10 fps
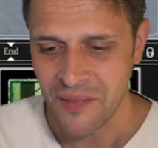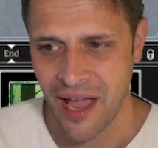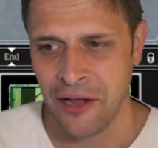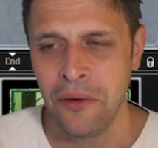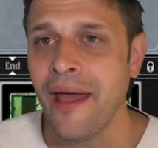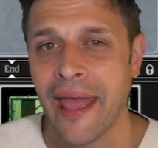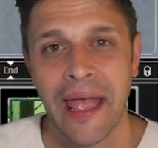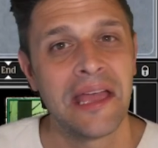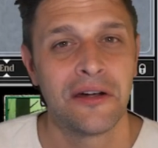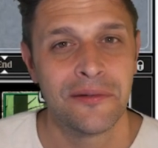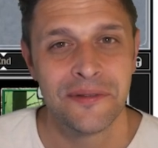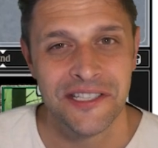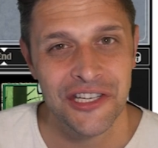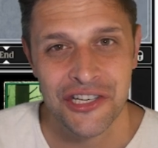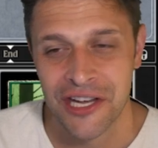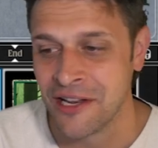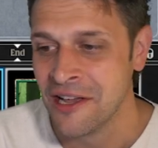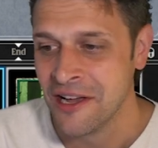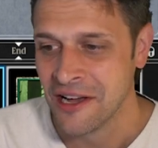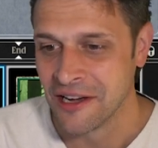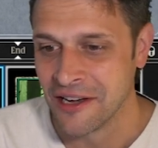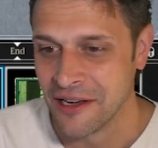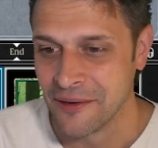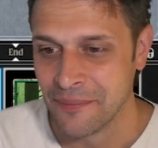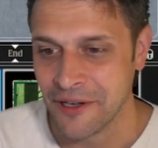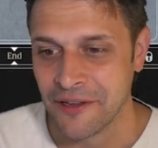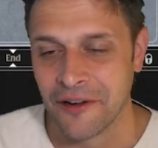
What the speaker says: I don't hate our position, but